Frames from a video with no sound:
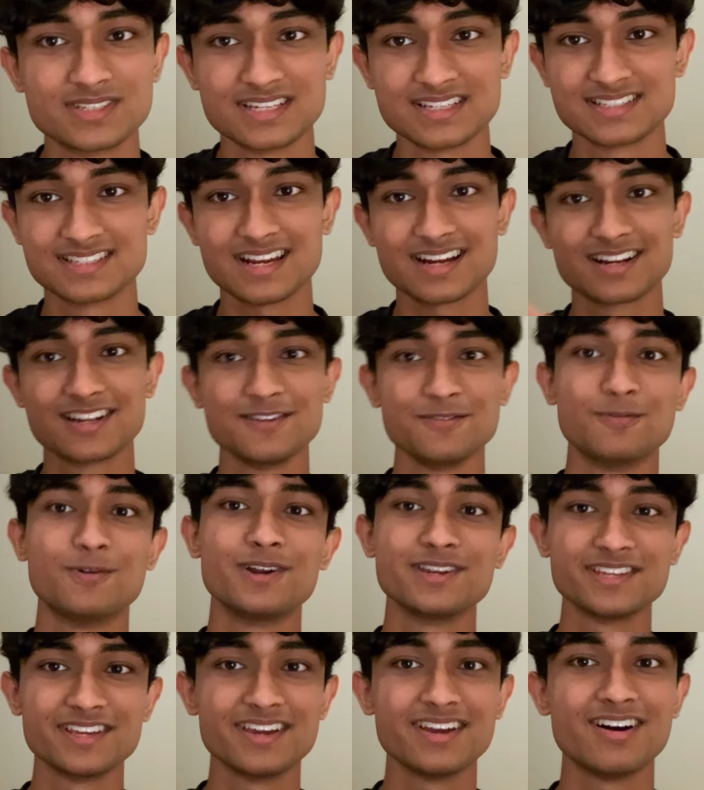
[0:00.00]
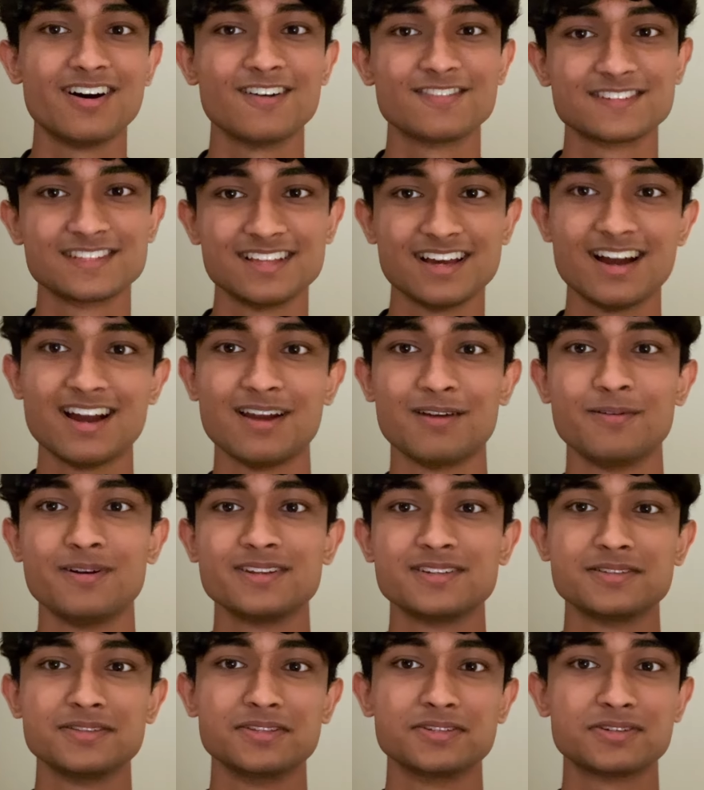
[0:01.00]
exactly 1 year after that, I
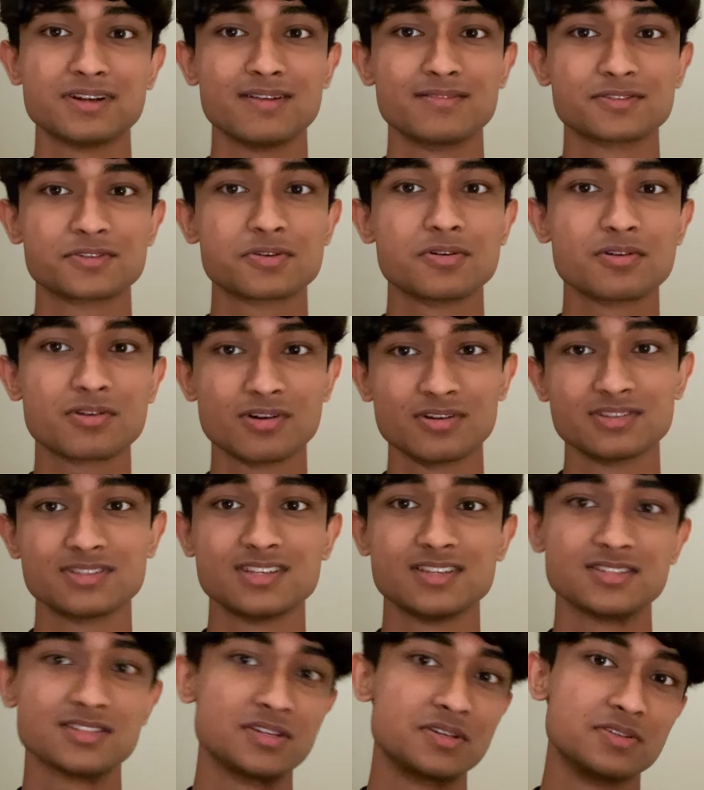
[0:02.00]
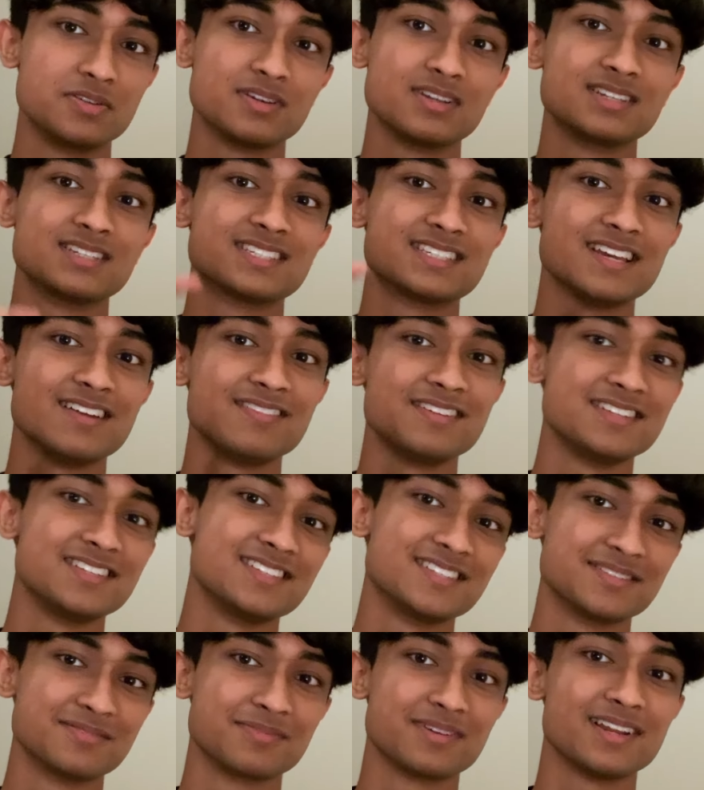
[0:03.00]
went to the Travis Scott concert, so you can definitely
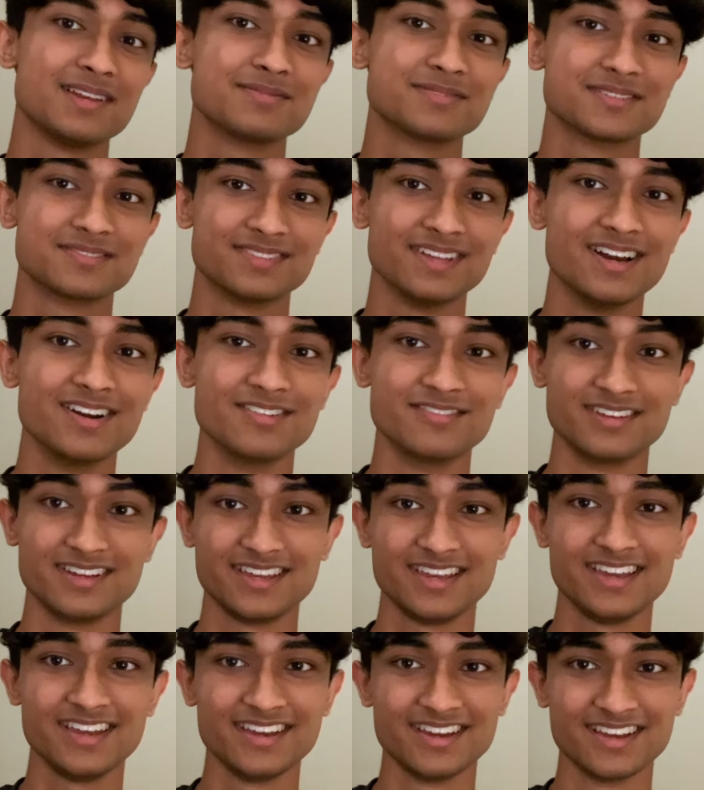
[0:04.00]
see some clips of that over here.